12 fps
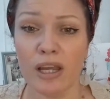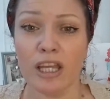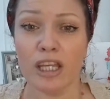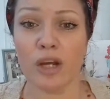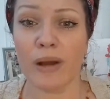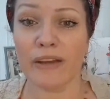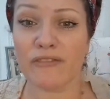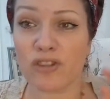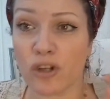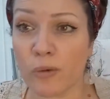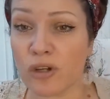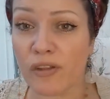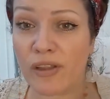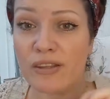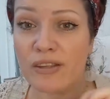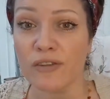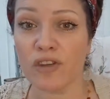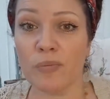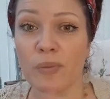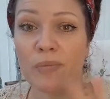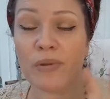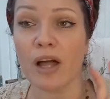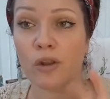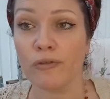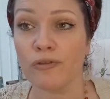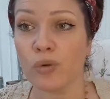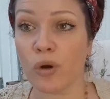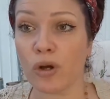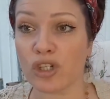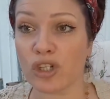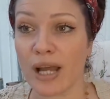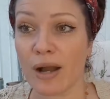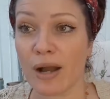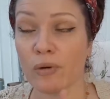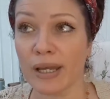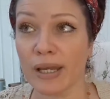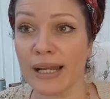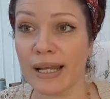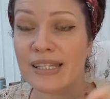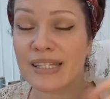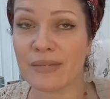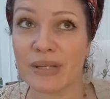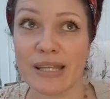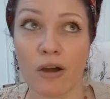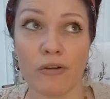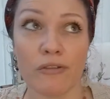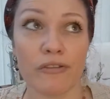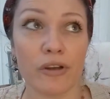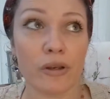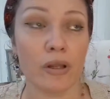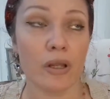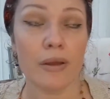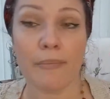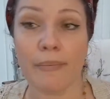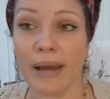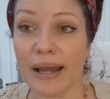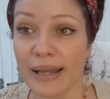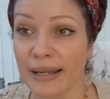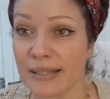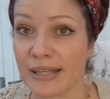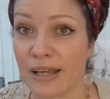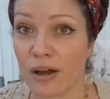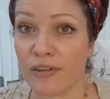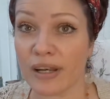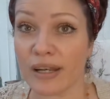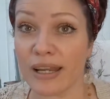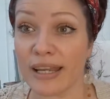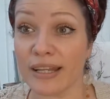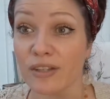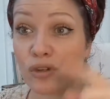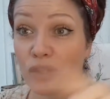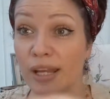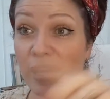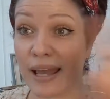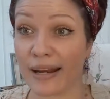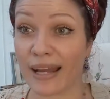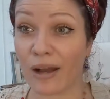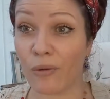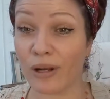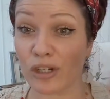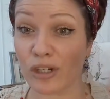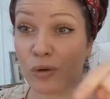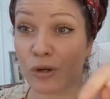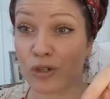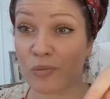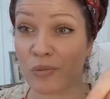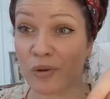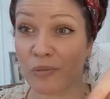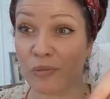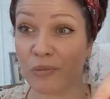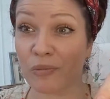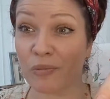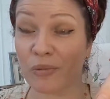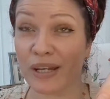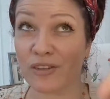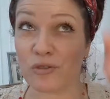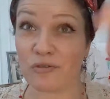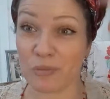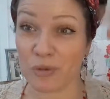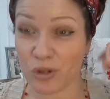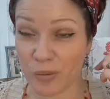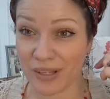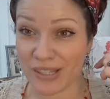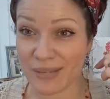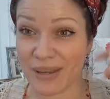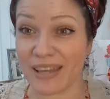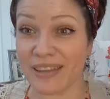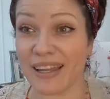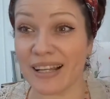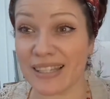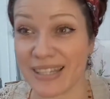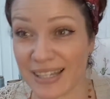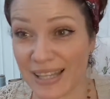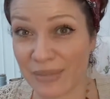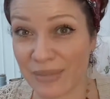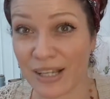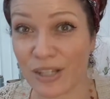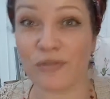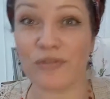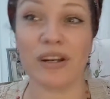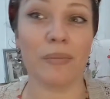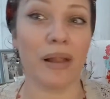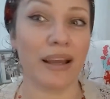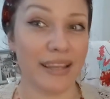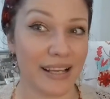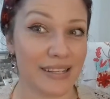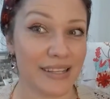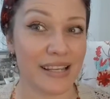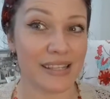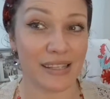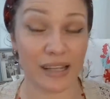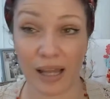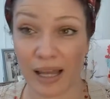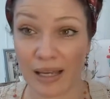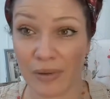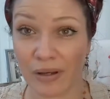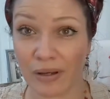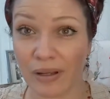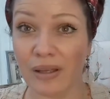I've stopped all that. There's a few people that I love to watch now, but connecting to myself and my higher self, and it does connect now when I do watch someone, when something was coming into me and then I see them say something, I'm like, yes, there's an alignment.